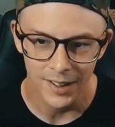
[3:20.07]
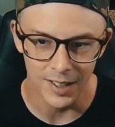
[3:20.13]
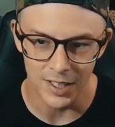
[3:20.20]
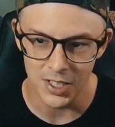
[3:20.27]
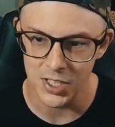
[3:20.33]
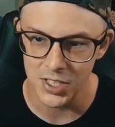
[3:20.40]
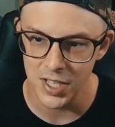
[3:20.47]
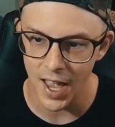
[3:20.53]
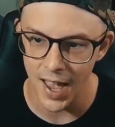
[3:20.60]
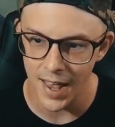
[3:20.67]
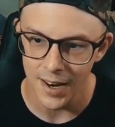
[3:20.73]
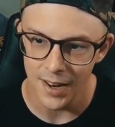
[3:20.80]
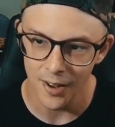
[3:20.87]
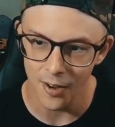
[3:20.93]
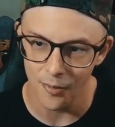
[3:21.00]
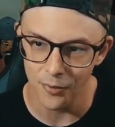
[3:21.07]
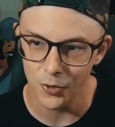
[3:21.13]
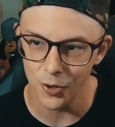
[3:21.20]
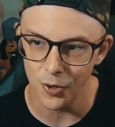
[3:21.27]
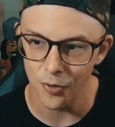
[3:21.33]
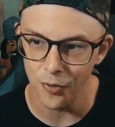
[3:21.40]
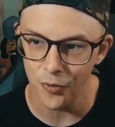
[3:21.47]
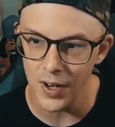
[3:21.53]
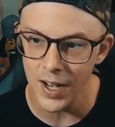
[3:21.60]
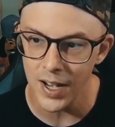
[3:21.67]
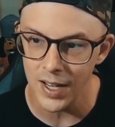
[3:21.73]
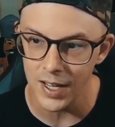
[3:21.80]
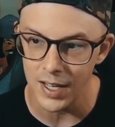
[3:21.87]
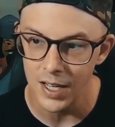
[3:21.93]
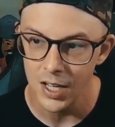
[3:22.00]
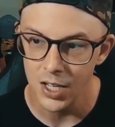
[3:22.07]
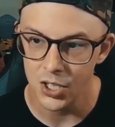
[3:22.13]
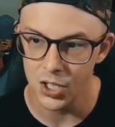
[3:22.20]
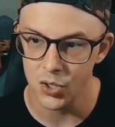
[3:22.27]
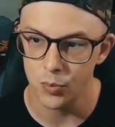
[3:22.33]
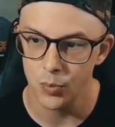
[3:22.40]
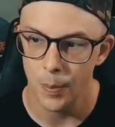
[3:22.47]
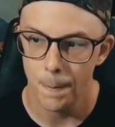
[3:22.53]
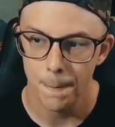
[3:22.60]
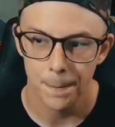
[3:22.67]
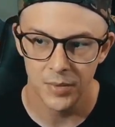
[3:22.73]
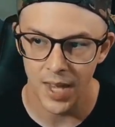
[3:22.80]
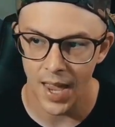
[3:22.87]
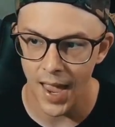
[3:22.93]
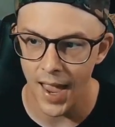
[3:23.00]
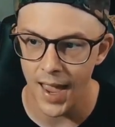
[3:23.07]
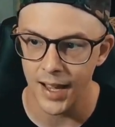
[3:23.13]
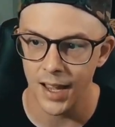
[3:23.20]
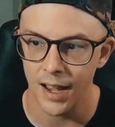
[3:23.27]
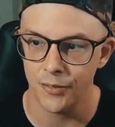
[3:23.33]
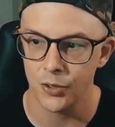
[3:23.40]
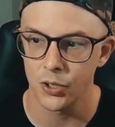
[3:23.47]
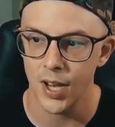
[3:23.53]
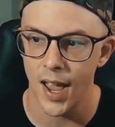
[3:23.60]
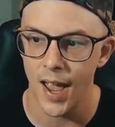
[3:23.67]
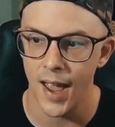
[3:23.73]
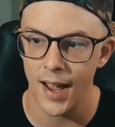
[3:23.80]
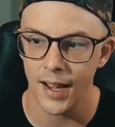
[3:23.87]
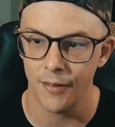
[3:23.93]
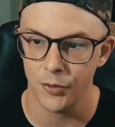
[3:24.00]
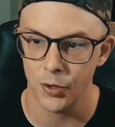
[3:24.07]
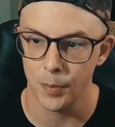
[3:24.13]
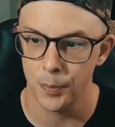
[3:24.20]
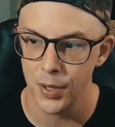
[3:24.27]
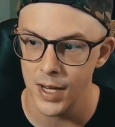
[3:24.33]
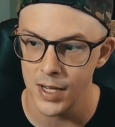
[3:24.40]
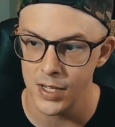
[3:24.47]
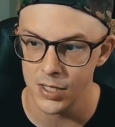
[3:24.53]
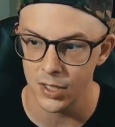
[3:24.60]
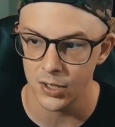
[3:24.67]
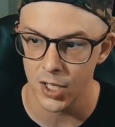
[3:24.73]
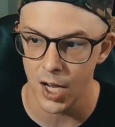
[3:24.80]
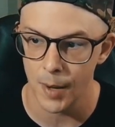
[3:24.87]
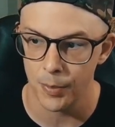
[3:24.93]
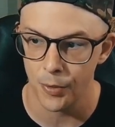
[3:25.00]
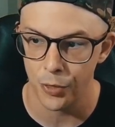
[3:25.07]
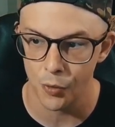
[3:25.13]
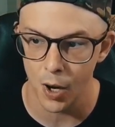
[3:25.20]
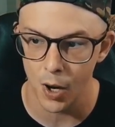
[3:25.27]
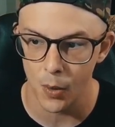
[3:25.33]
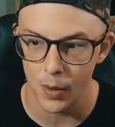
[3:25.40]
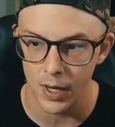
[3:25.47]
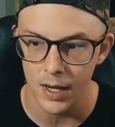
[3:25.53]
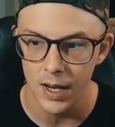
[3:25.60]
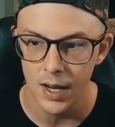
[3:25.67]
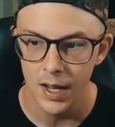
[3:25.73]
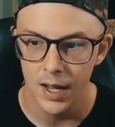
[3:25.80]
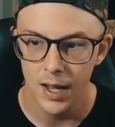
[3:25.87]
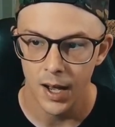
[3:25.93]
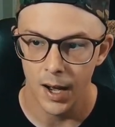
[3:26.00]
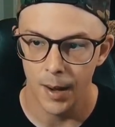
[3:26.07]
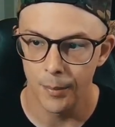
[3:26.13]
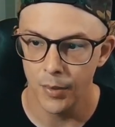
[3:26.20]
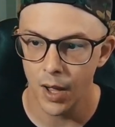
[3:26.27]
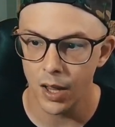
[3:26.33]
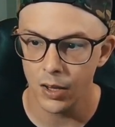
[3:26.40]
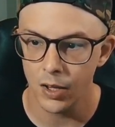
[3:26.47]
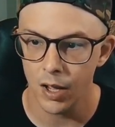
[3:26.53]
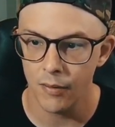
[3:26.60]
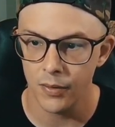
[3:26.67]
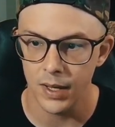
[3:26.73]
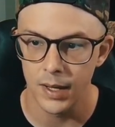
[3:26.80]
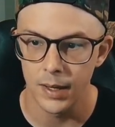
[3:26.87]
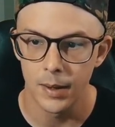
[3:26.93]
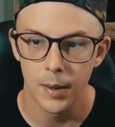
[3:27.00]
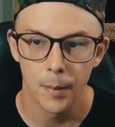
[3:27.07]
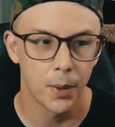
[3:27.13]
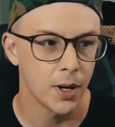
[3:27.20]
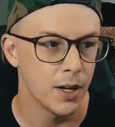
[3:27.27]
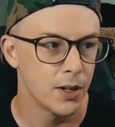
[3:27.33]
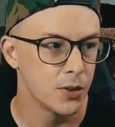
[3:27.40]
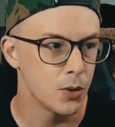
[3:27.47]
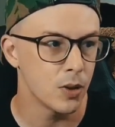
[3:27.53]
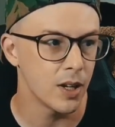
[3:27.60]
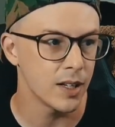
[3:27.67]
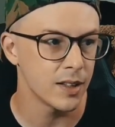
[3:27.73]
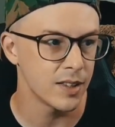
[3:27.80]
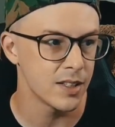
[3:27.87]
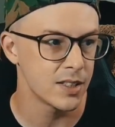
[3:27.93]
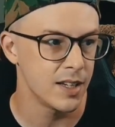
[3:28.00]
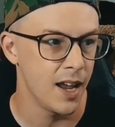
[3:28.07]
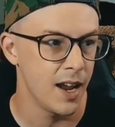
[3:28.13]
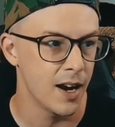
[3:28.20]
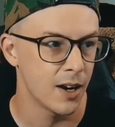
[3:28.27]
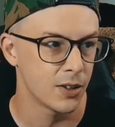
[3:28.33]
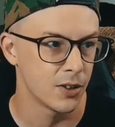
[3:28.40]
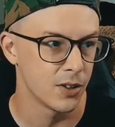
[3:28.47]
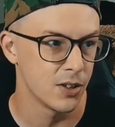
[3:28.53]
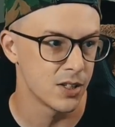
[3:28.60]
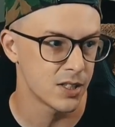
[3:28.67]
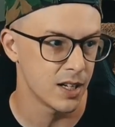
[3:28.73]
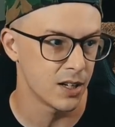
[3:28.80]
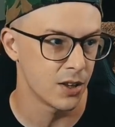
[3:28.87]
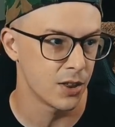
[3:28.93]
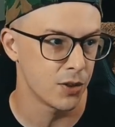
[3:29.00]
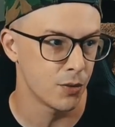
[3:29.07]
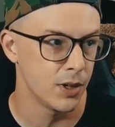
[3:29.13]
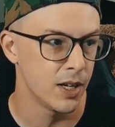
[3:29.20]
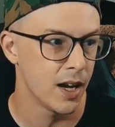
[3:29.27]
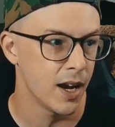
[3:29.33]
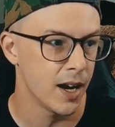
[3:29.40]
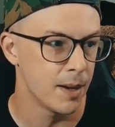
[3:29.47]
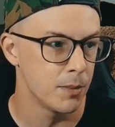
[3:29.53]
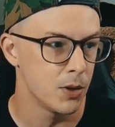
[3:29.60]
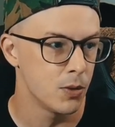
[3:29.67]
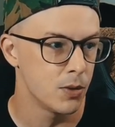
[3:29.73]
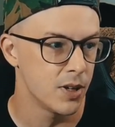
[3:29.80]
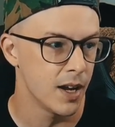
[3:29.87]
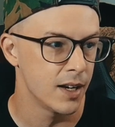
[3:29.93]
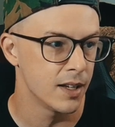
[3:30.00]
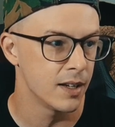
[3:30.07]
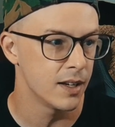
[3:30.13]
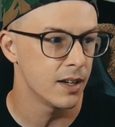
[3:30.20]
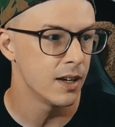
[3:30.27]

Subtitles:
set of graffiti. Just tag after piece on top of throwy. I'm not loving it, but I do like this character, this kind of three-eyed mutated